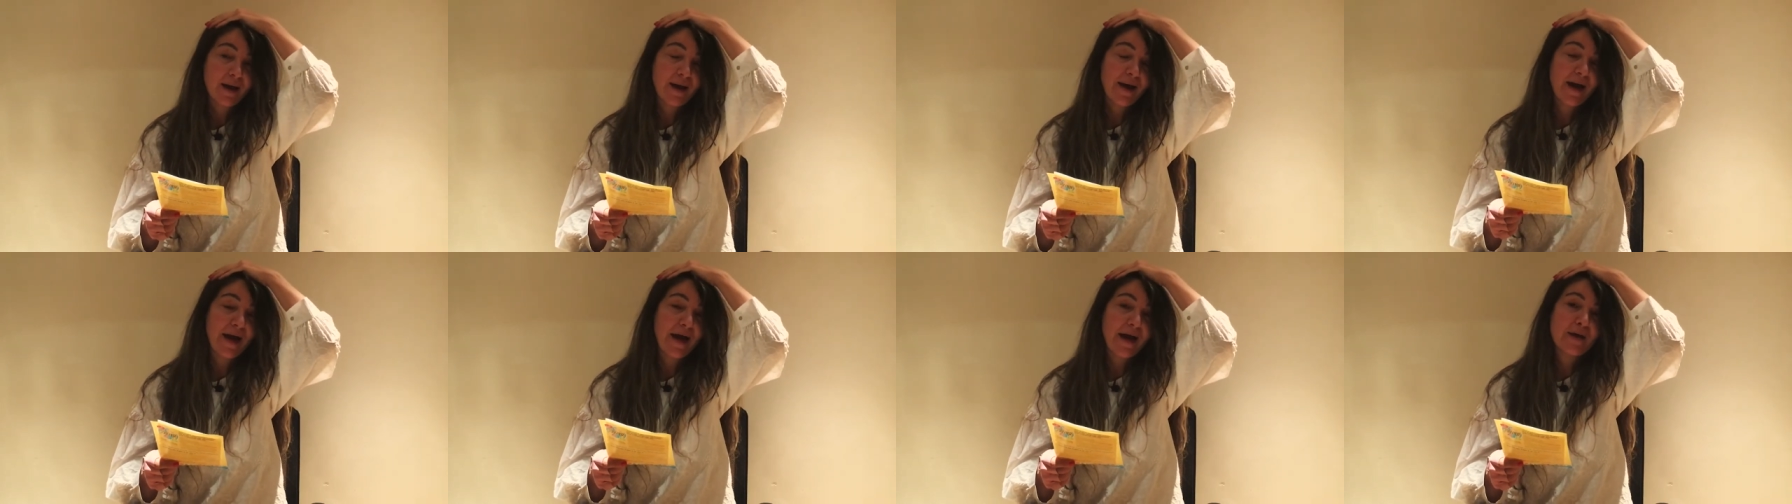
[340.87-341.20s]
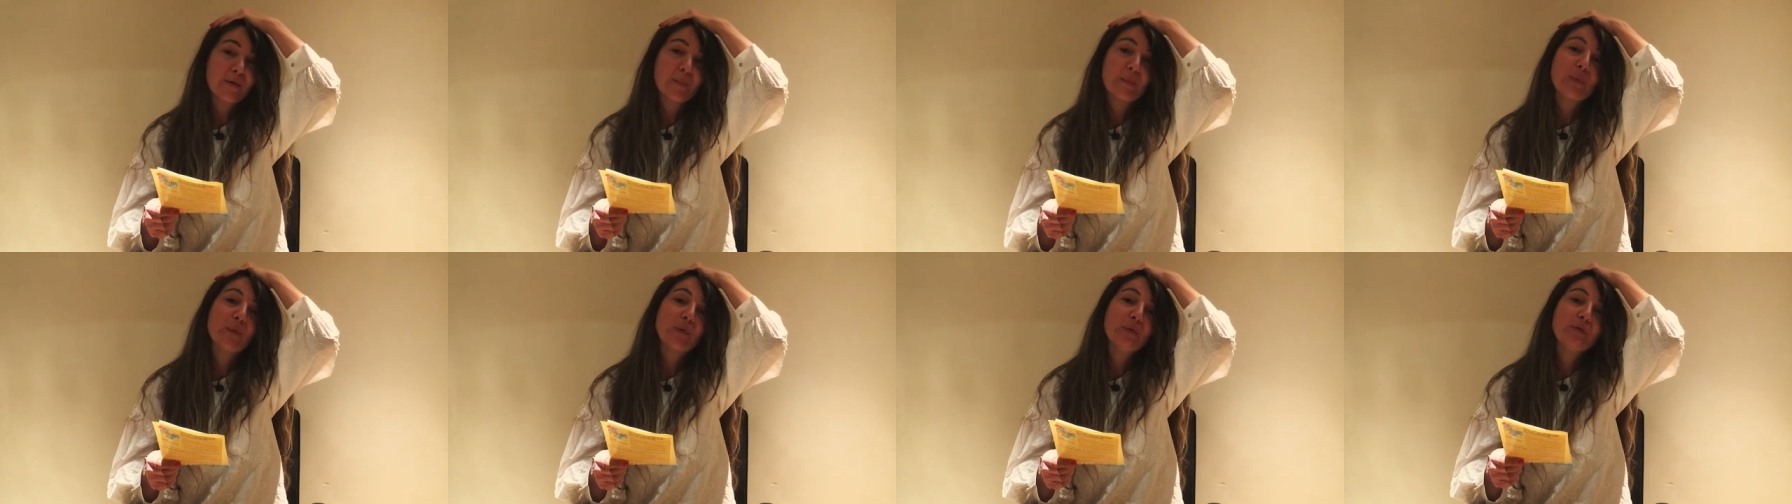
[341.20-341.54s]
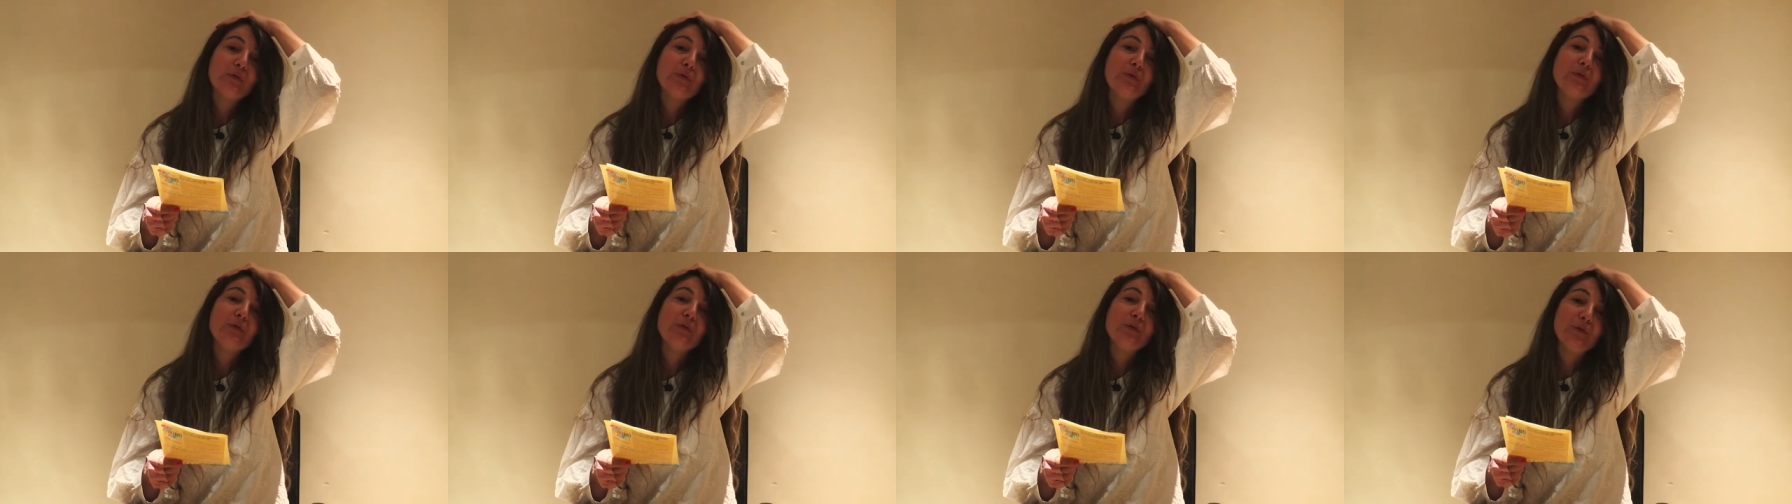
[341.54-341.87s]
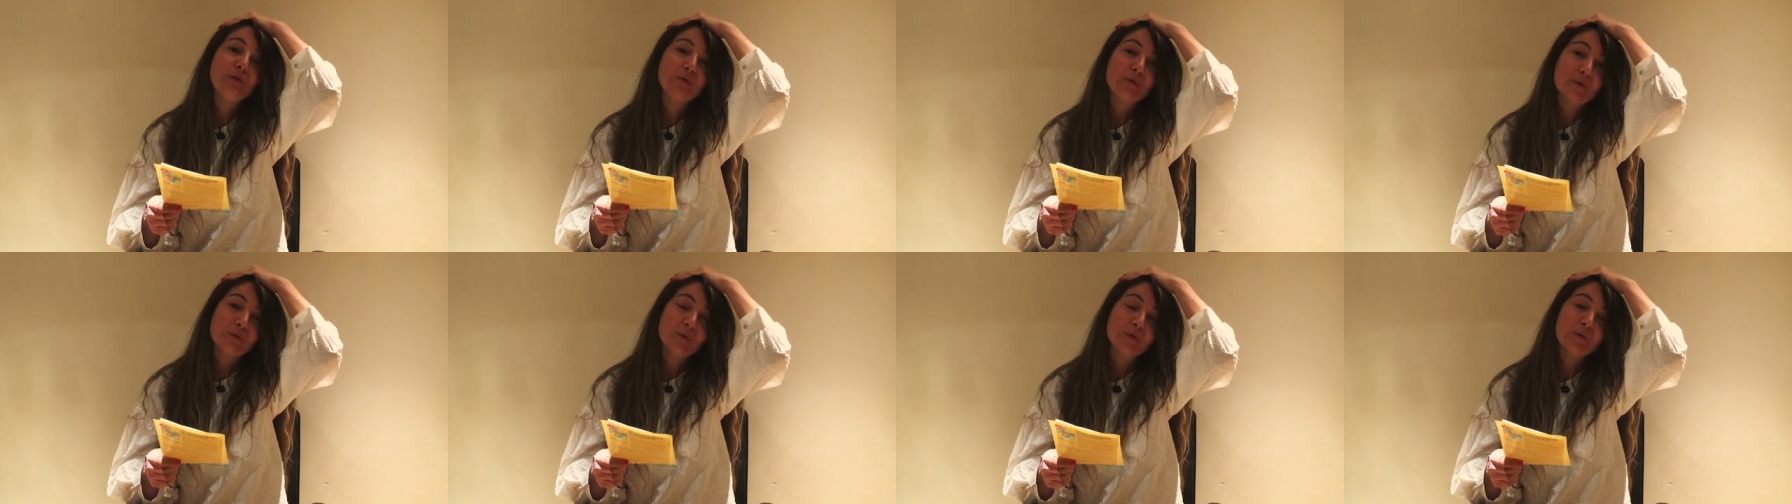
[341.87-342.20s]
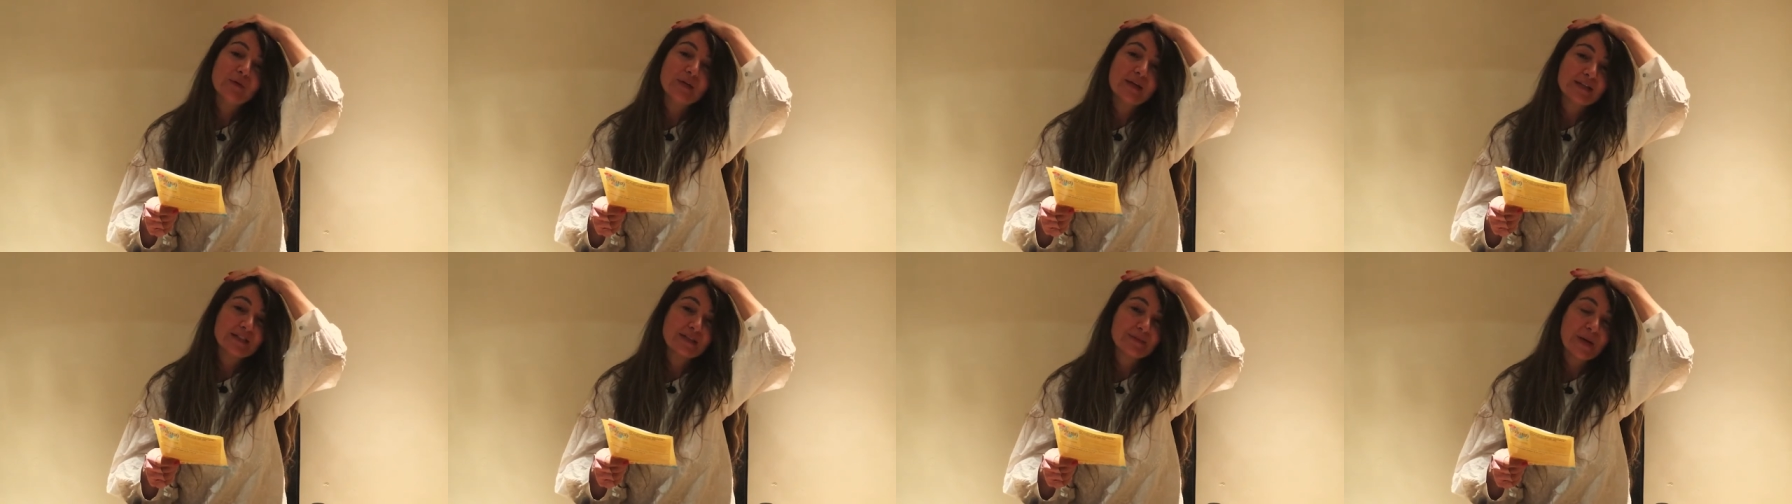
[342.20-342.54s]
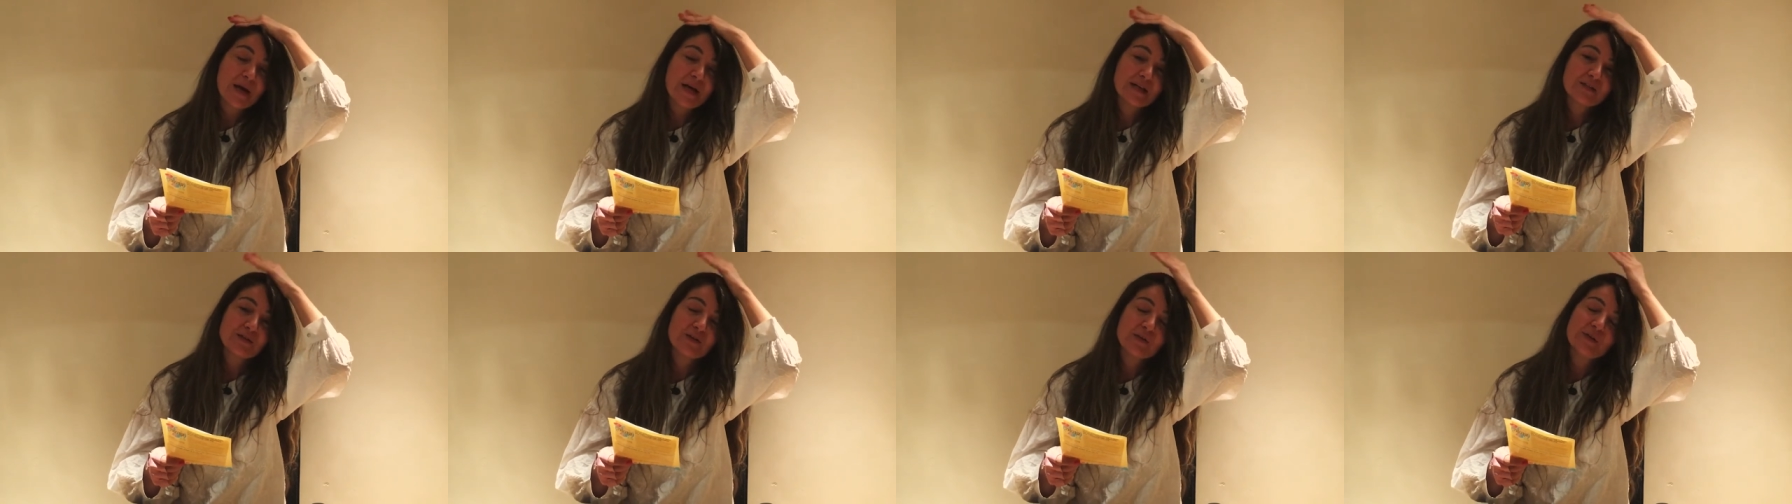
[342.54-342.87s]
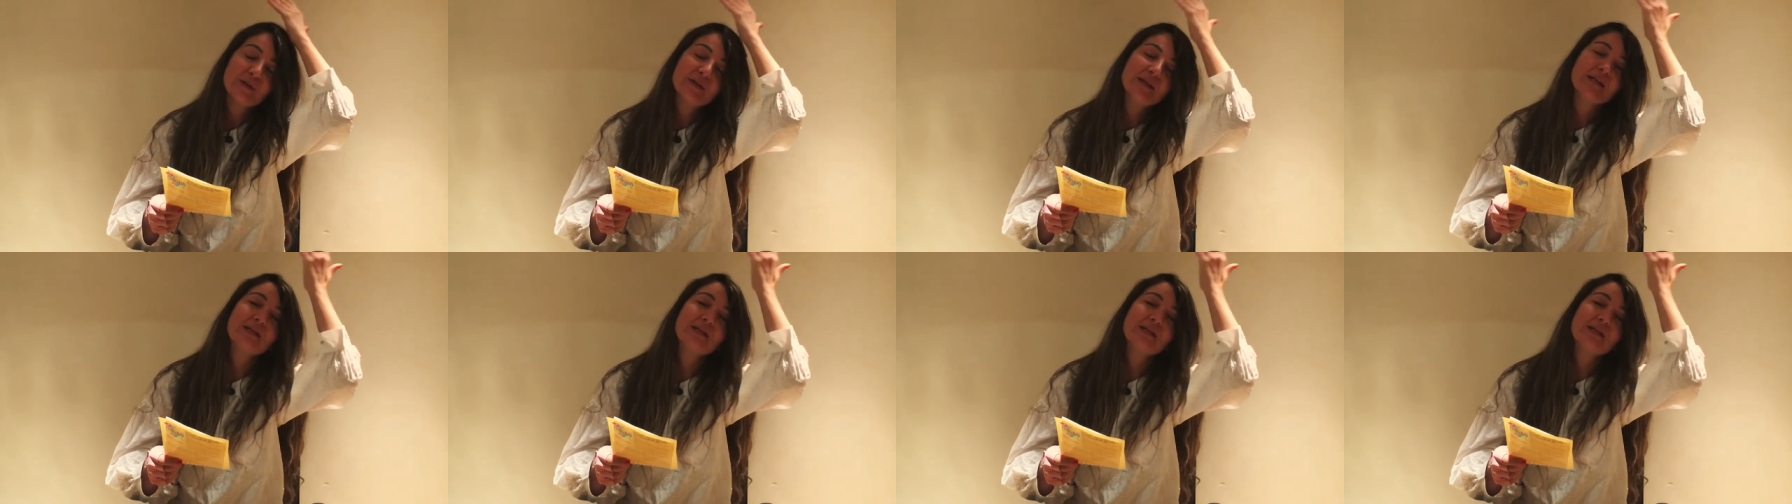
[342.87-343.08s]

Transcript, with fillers: I put you that's masculine